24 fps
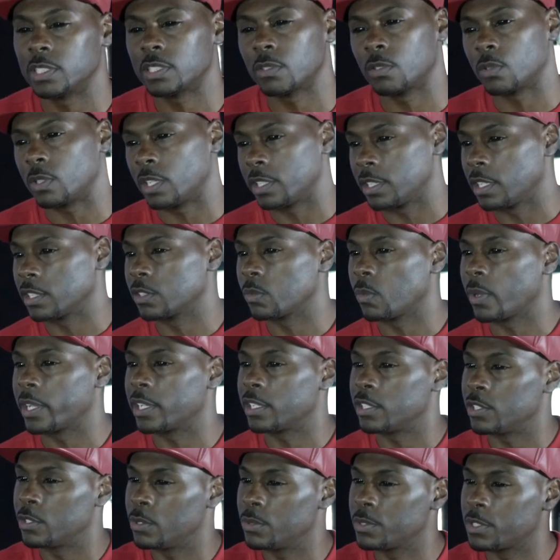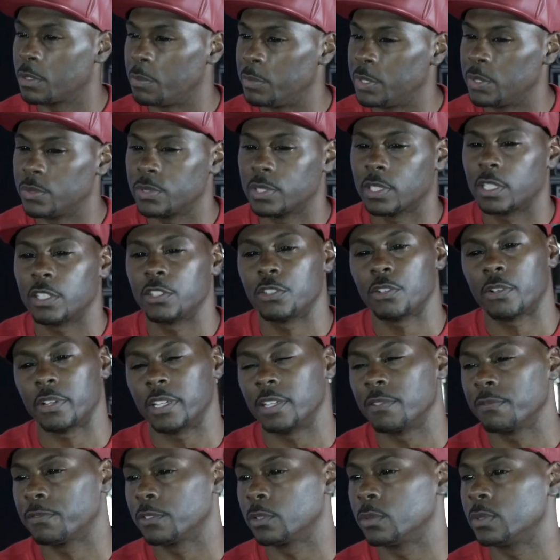another way to use the music and your
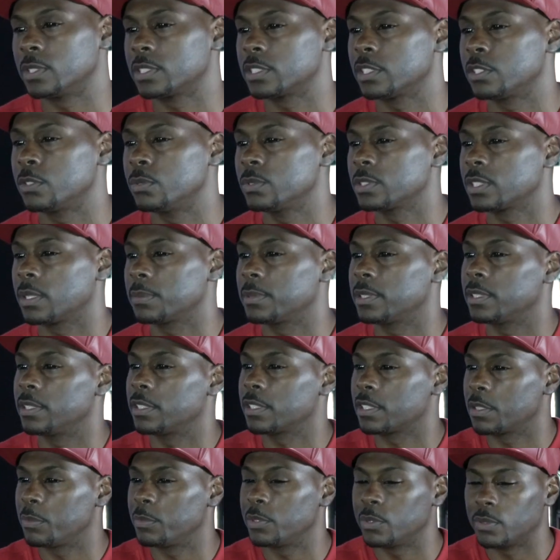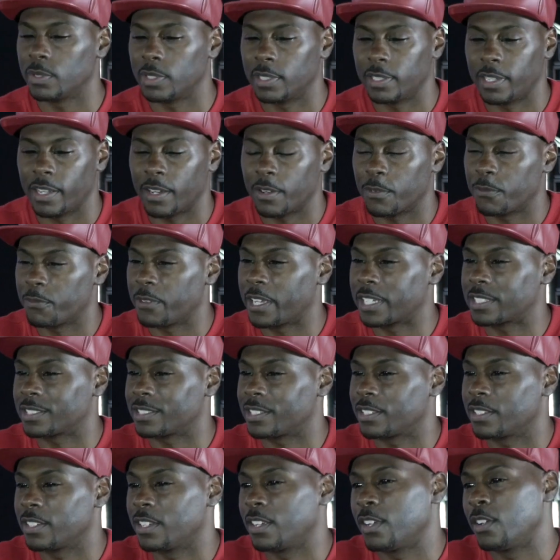influence to do something in the community that affects it
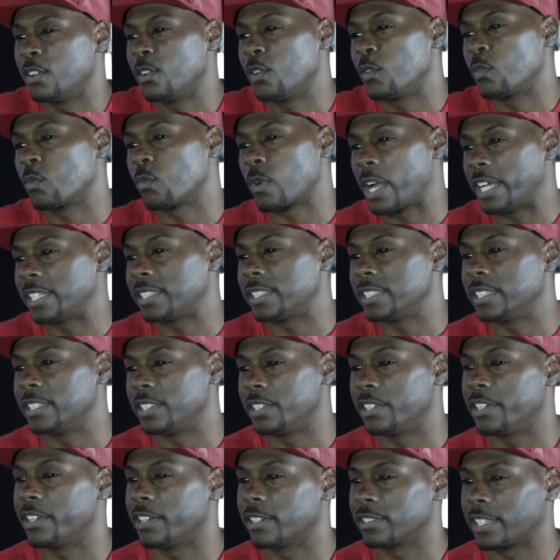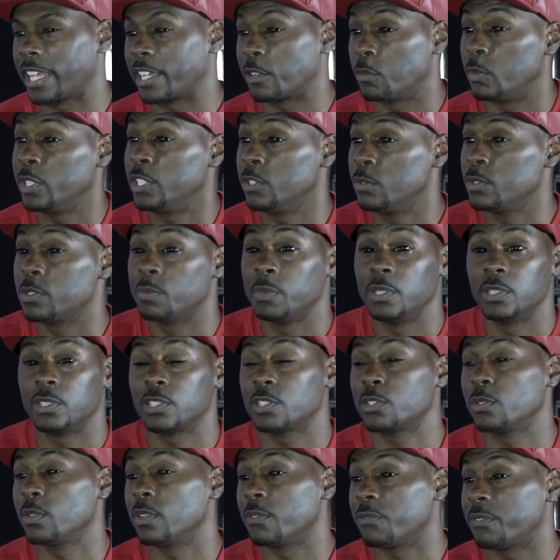right then and there. Like we use music
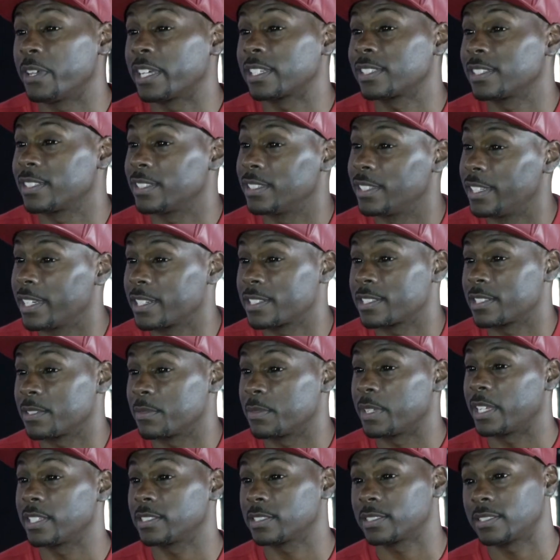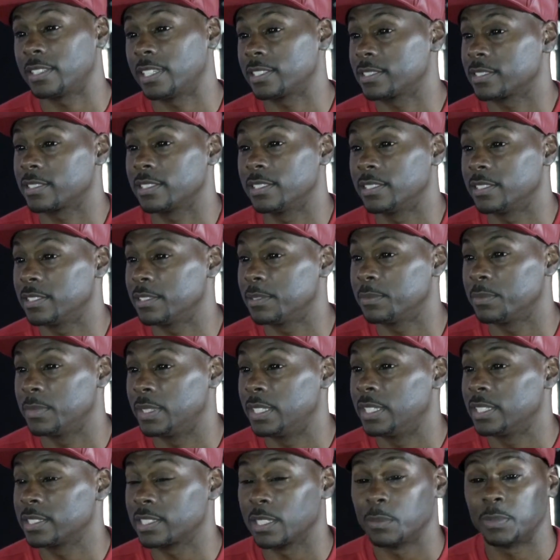to affect an election. That's
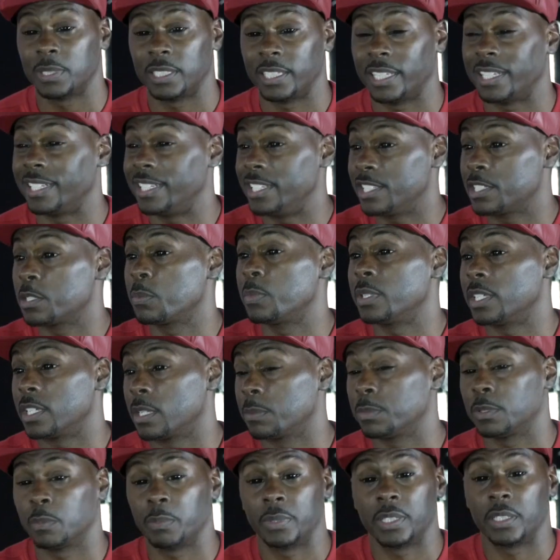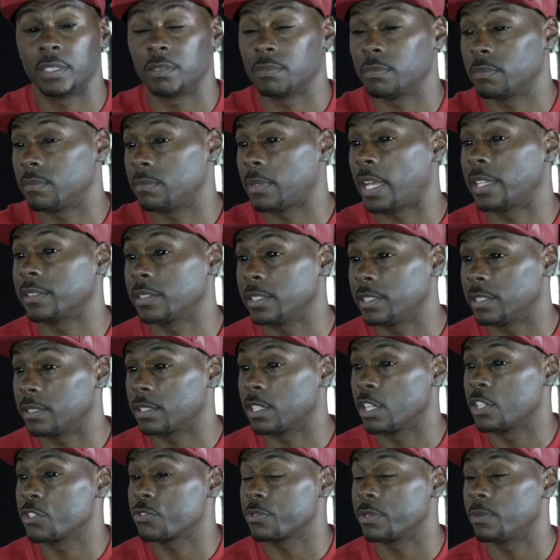something that needs to be implemented, I think,
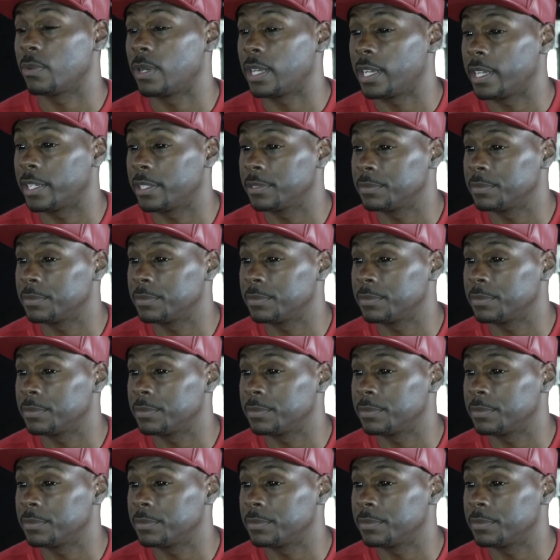countrywide.